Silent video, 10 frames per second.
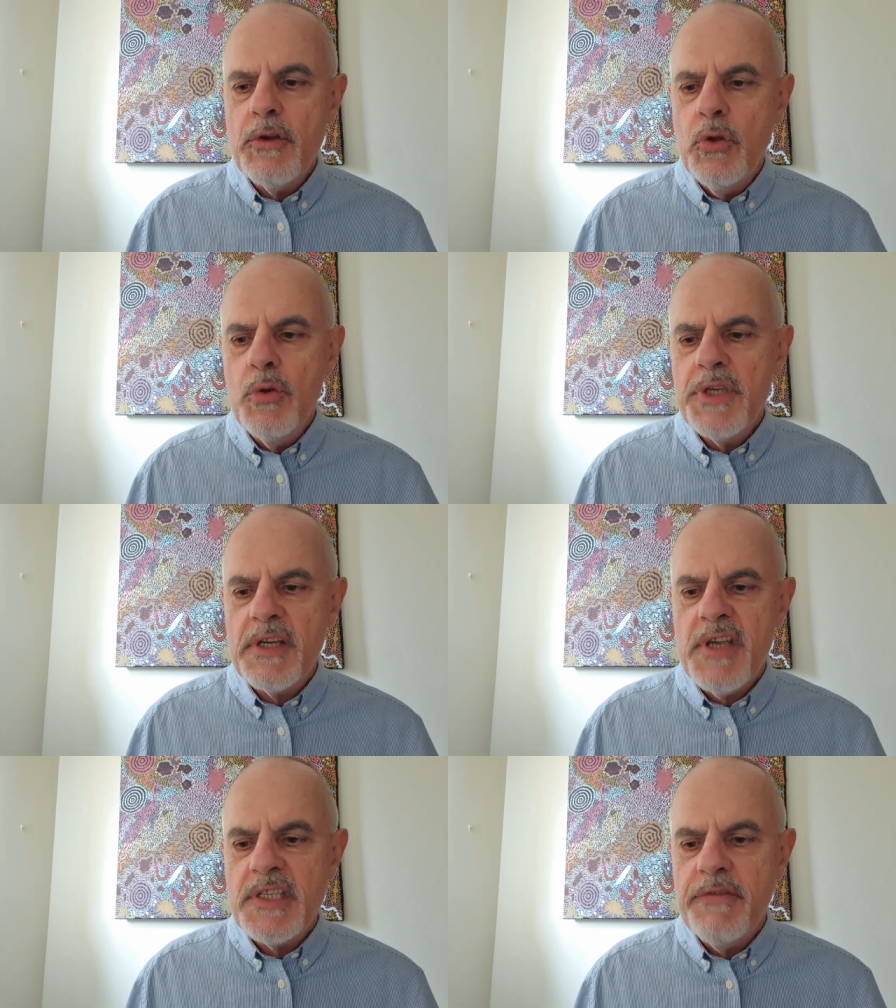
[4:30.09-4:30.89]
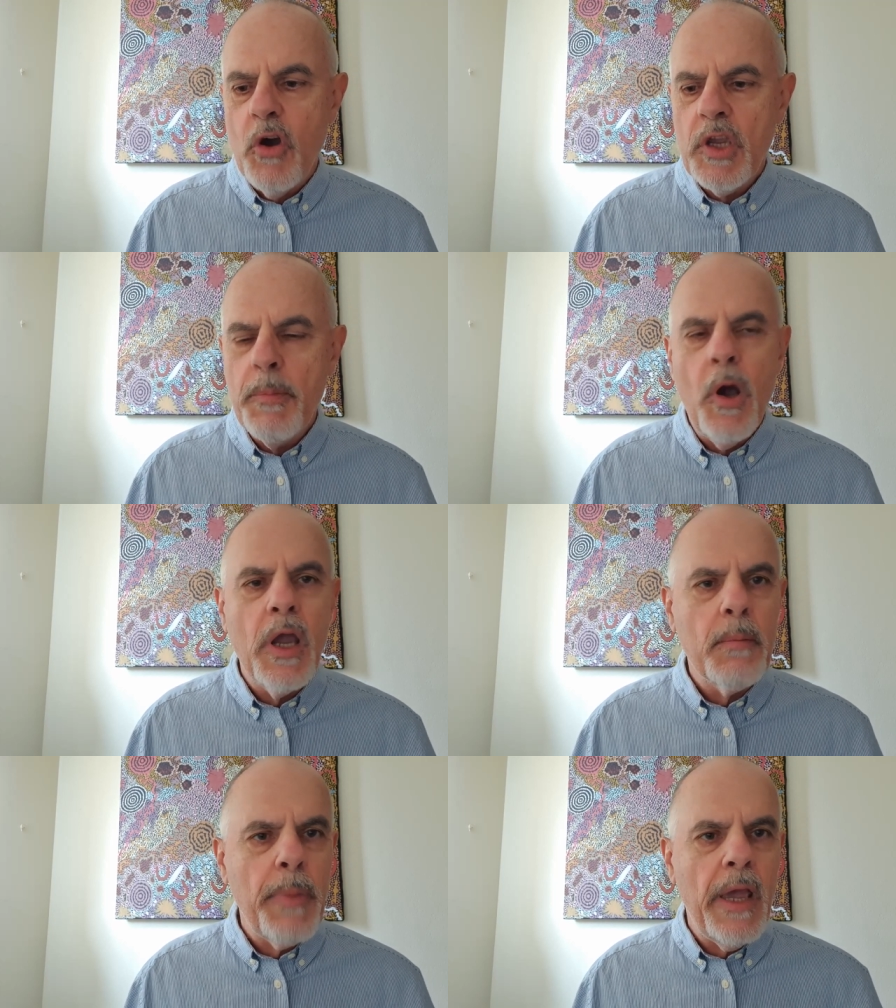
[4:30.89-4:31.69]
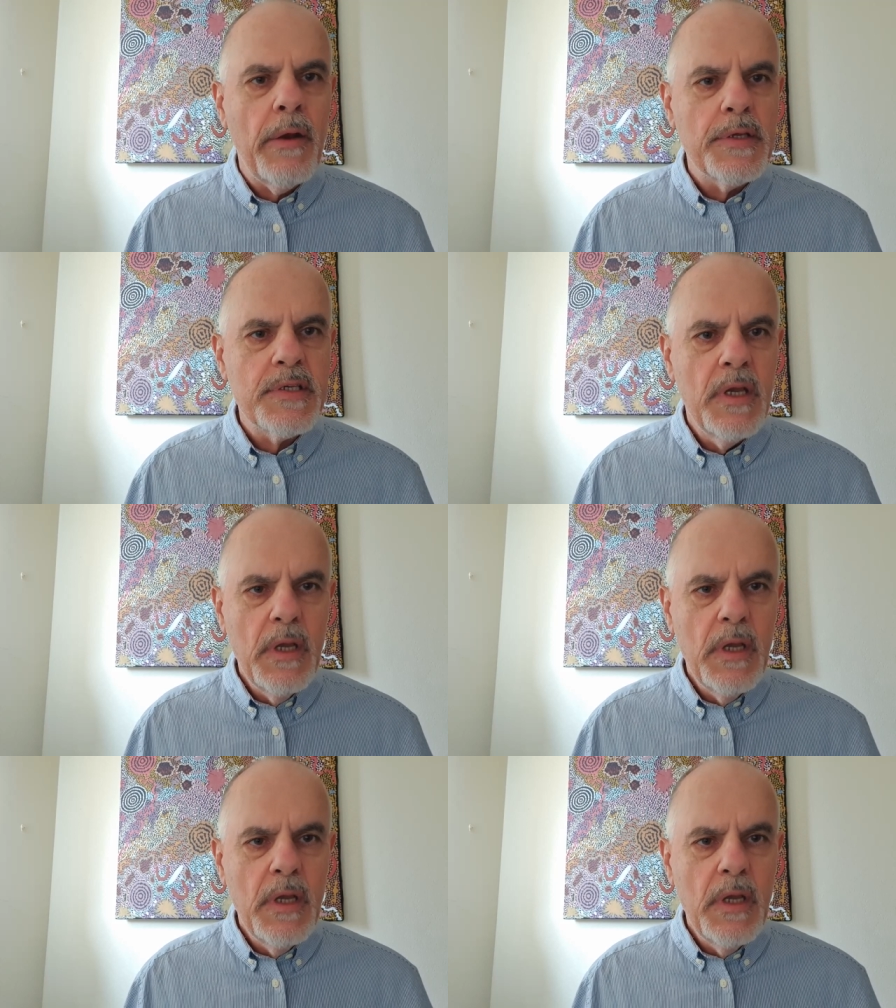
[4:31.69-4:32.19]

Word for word: two successive occupying powers.